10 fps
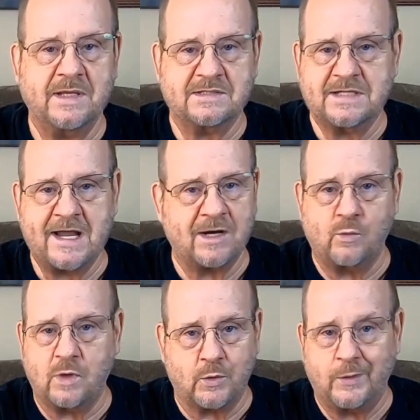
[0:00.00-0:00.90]
It's not going
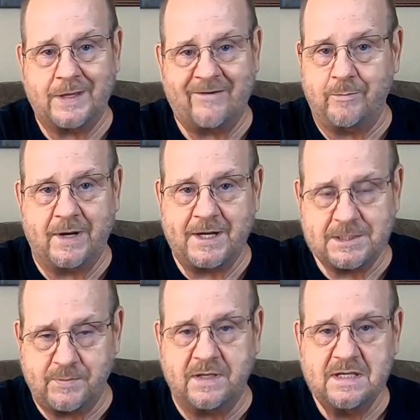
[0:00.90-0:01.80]
to work with
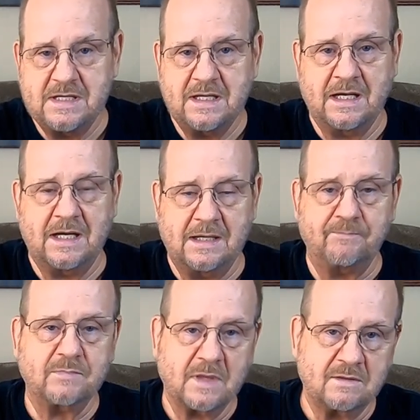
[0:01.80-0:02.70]
everybody's, but
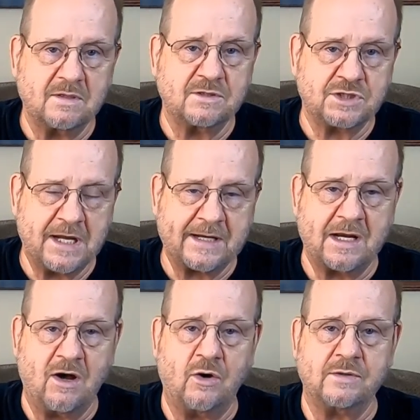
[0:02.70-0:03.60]
check
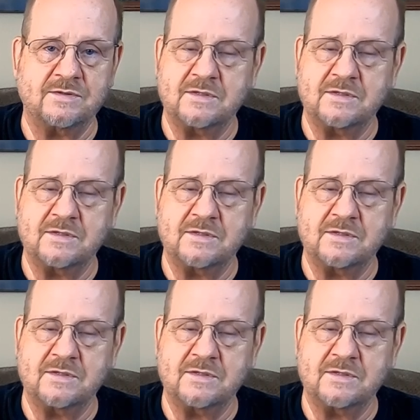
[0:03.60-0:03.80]
it out